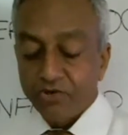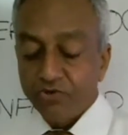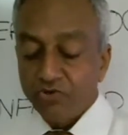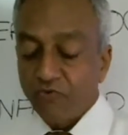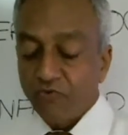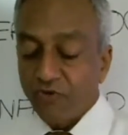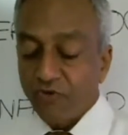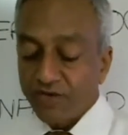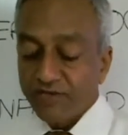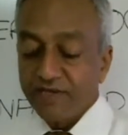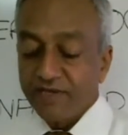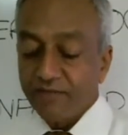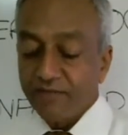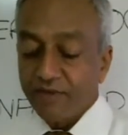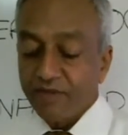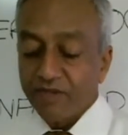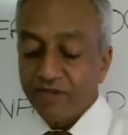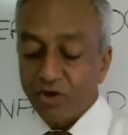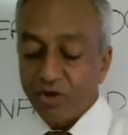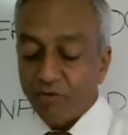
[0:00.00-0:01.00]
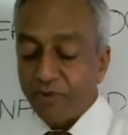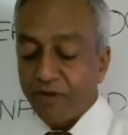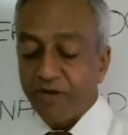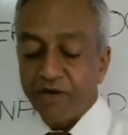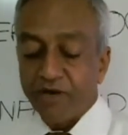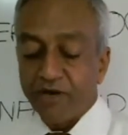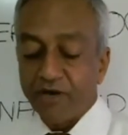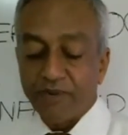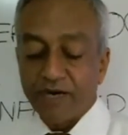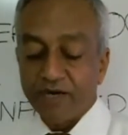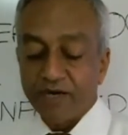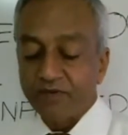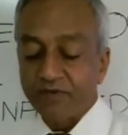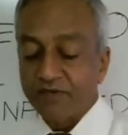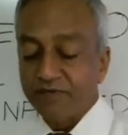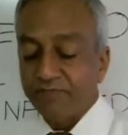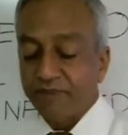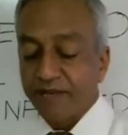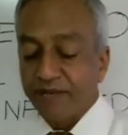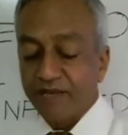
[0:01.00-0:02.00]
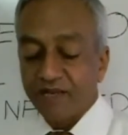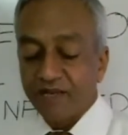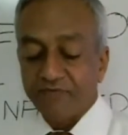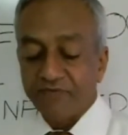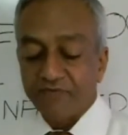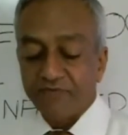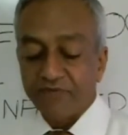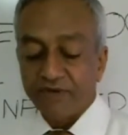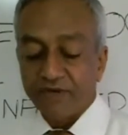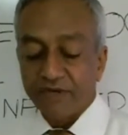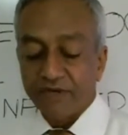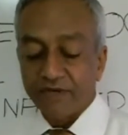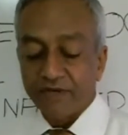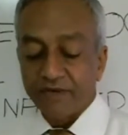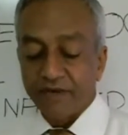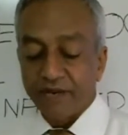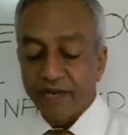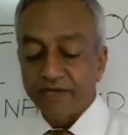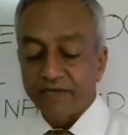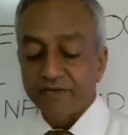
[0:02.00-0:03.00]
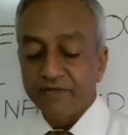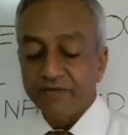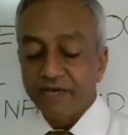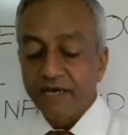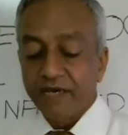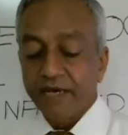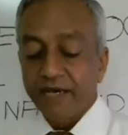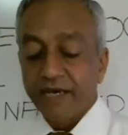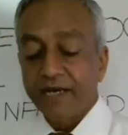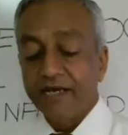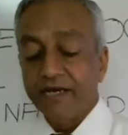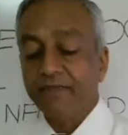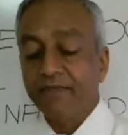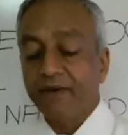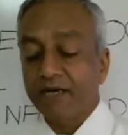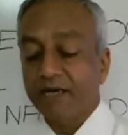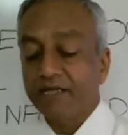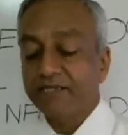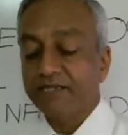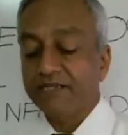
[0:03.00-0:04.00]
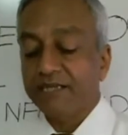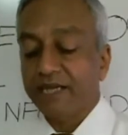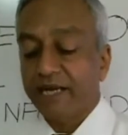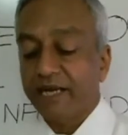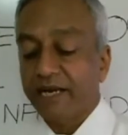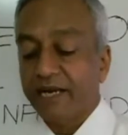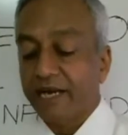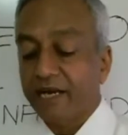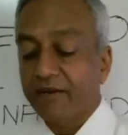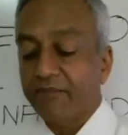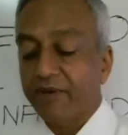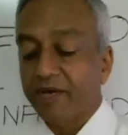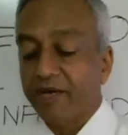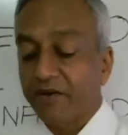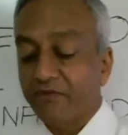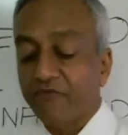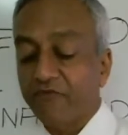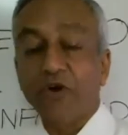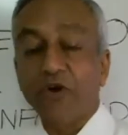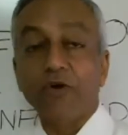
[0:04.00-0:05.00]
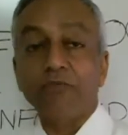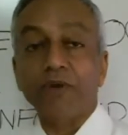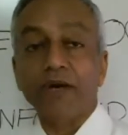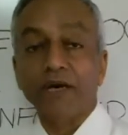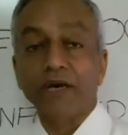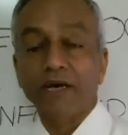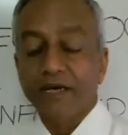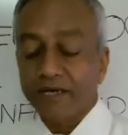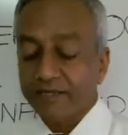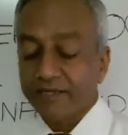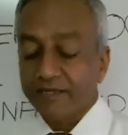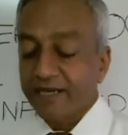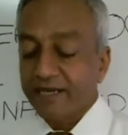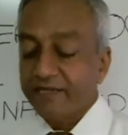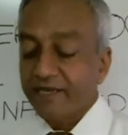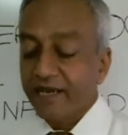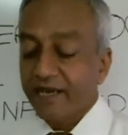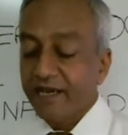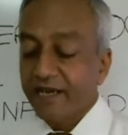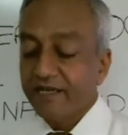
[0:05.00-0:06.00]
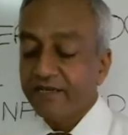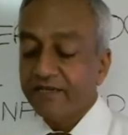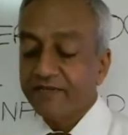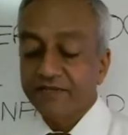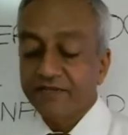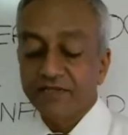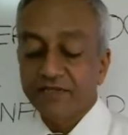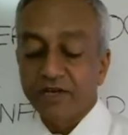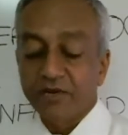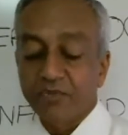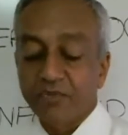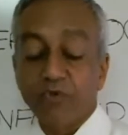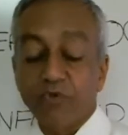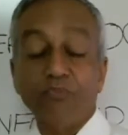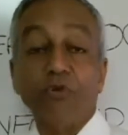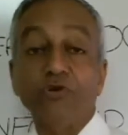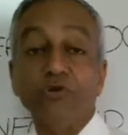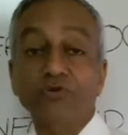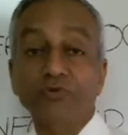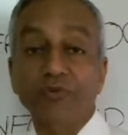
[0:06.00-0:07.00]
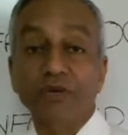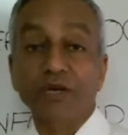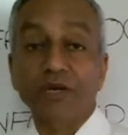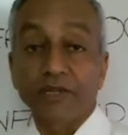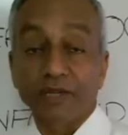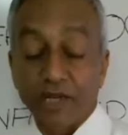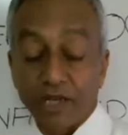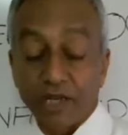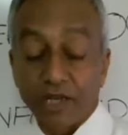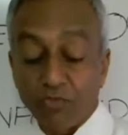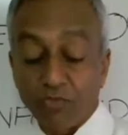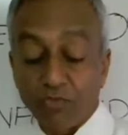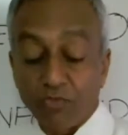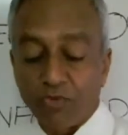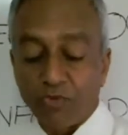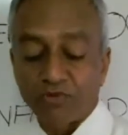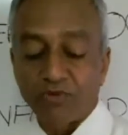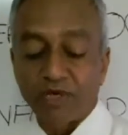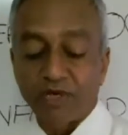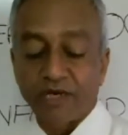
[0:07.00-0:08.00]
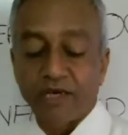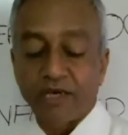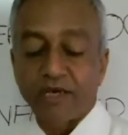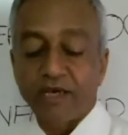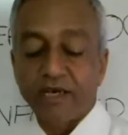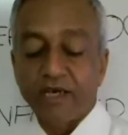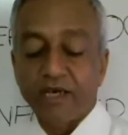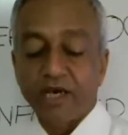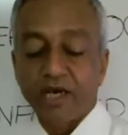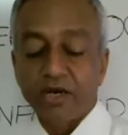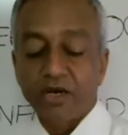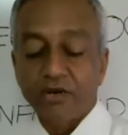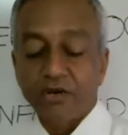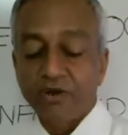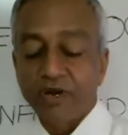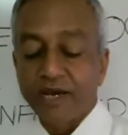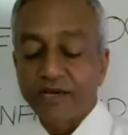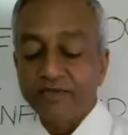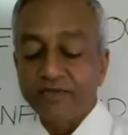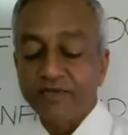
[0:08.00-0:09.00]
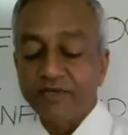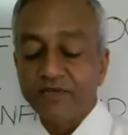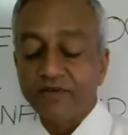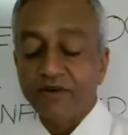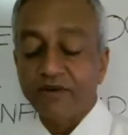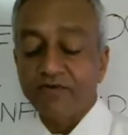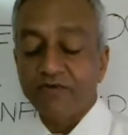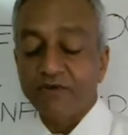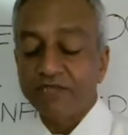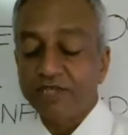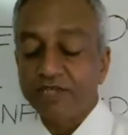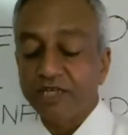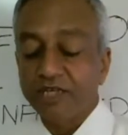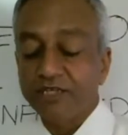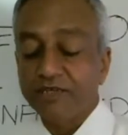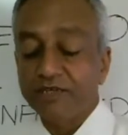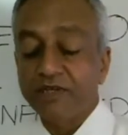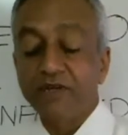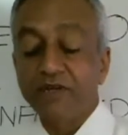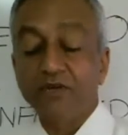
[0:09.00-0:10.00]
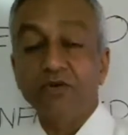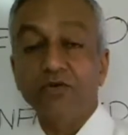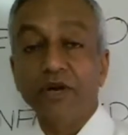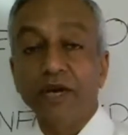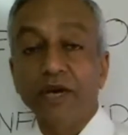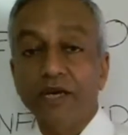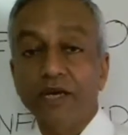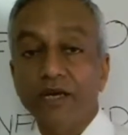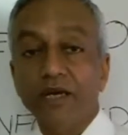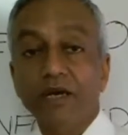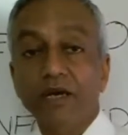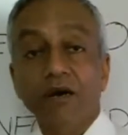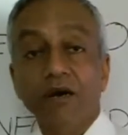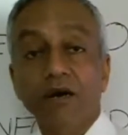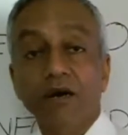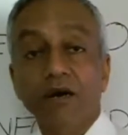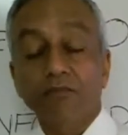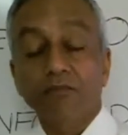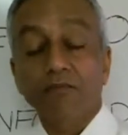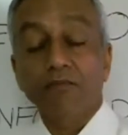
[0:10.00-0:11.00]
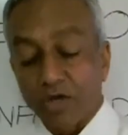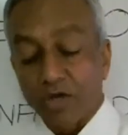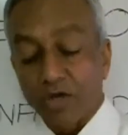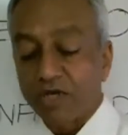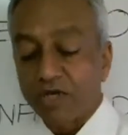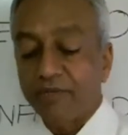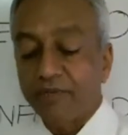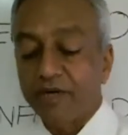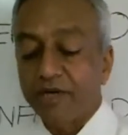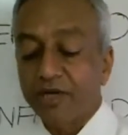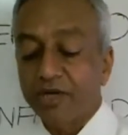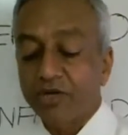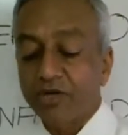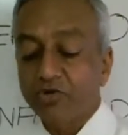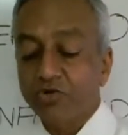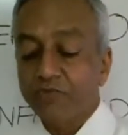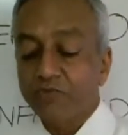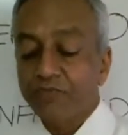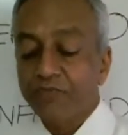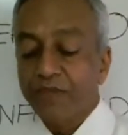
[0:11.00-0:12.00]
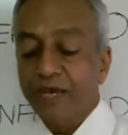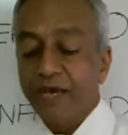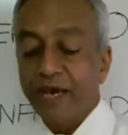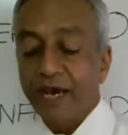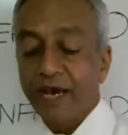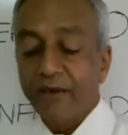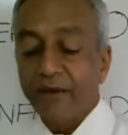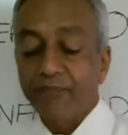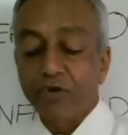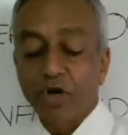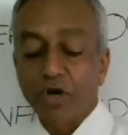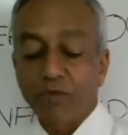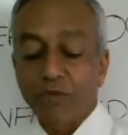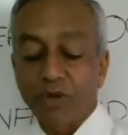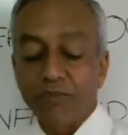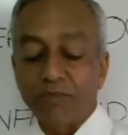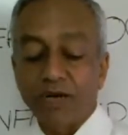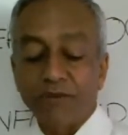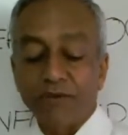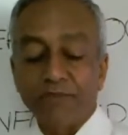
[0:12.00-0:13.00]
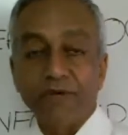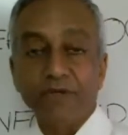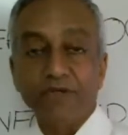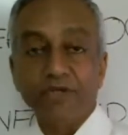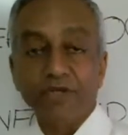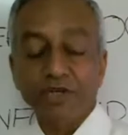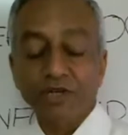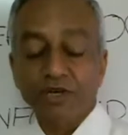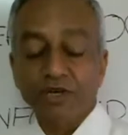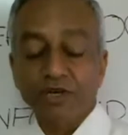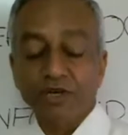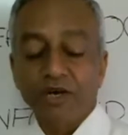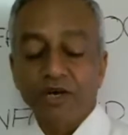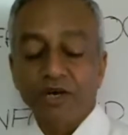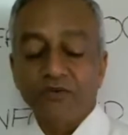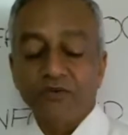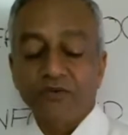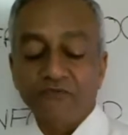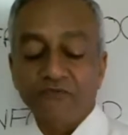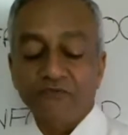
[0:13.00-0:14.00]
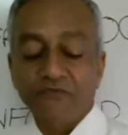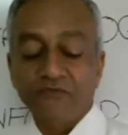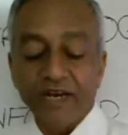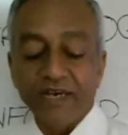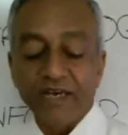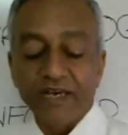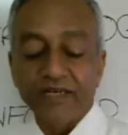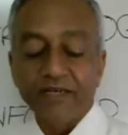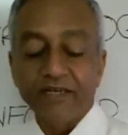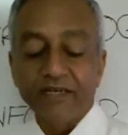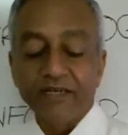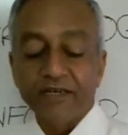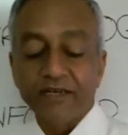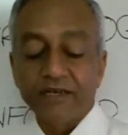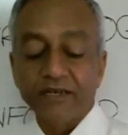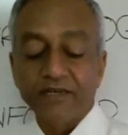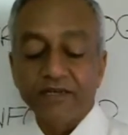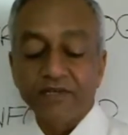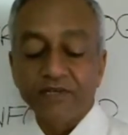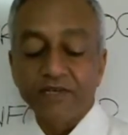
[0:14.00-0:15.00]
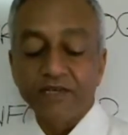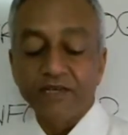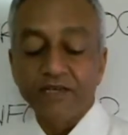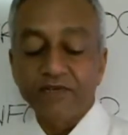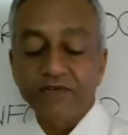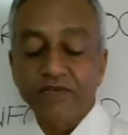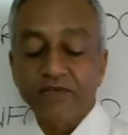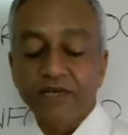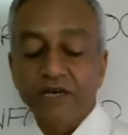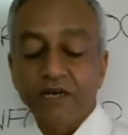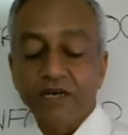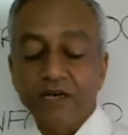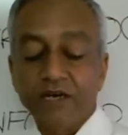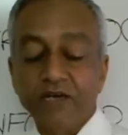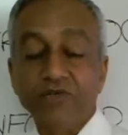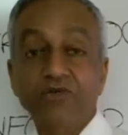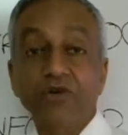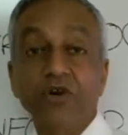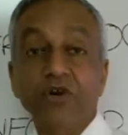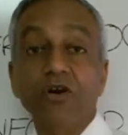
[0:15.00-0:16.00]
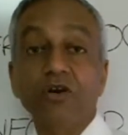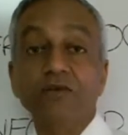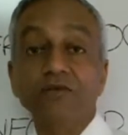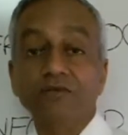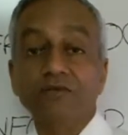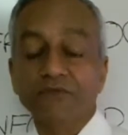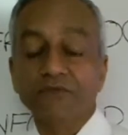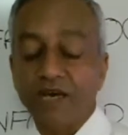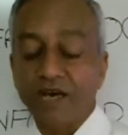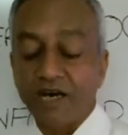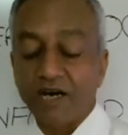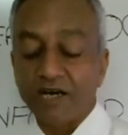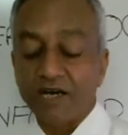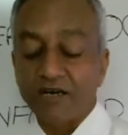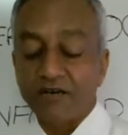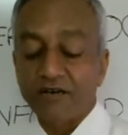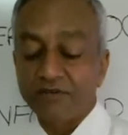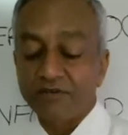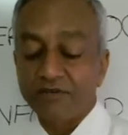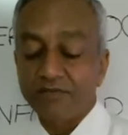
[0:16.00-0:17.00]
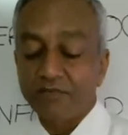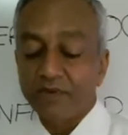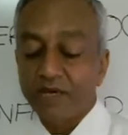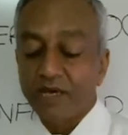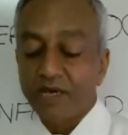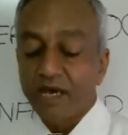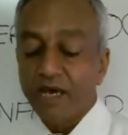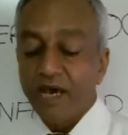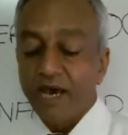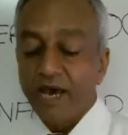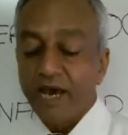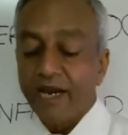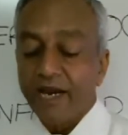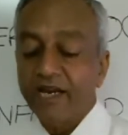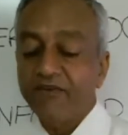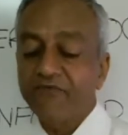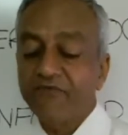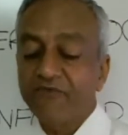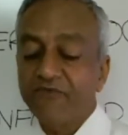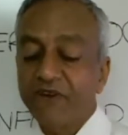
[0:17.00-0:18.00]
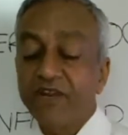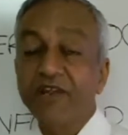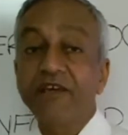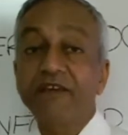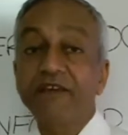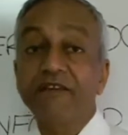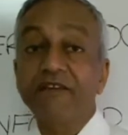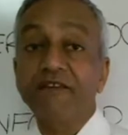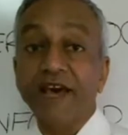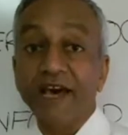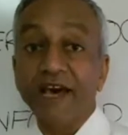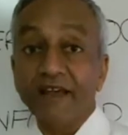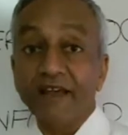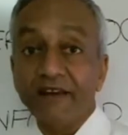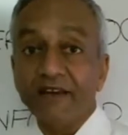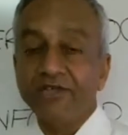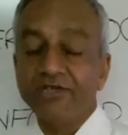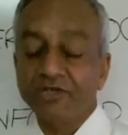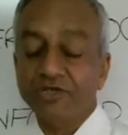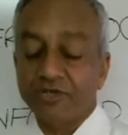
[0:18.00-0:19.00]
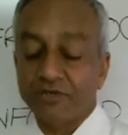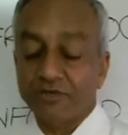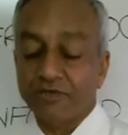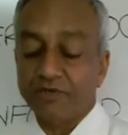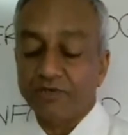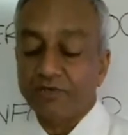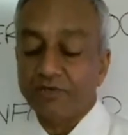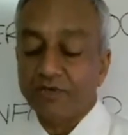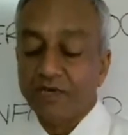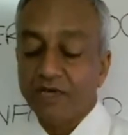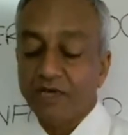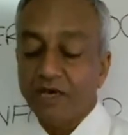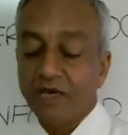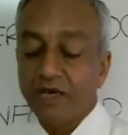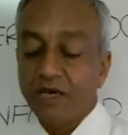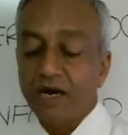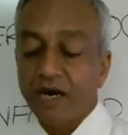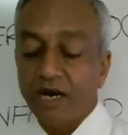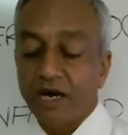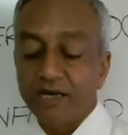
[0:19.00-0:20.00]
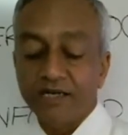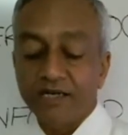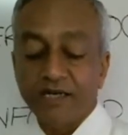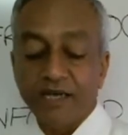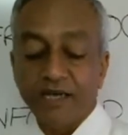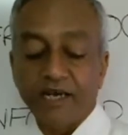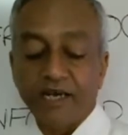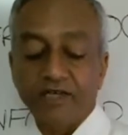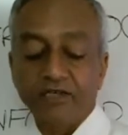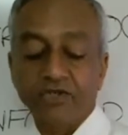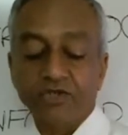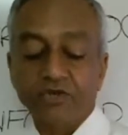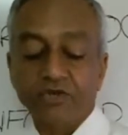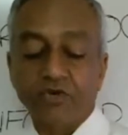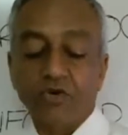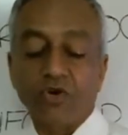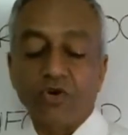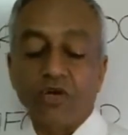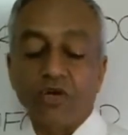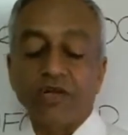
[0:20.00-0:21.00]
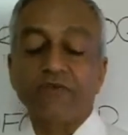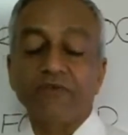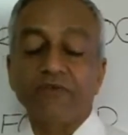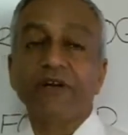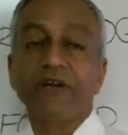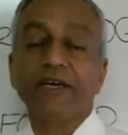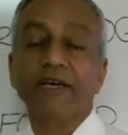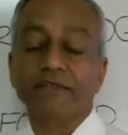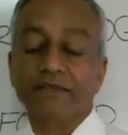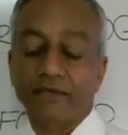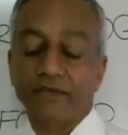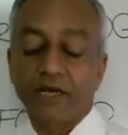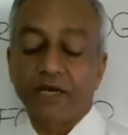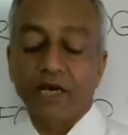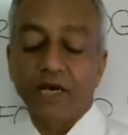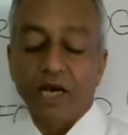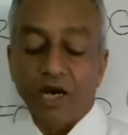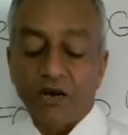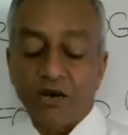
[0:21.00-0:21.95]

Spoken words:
So, for example, the operative part of this paragraph reads, it is my understanding and I've been informed that there exists the remote possibility during exercise of adverse changes, including but not limited to abnormal blood pressure, fainting, dizziness, disorders of the heart rhythm, and in very rare instances, heart attack, stroke, or even death.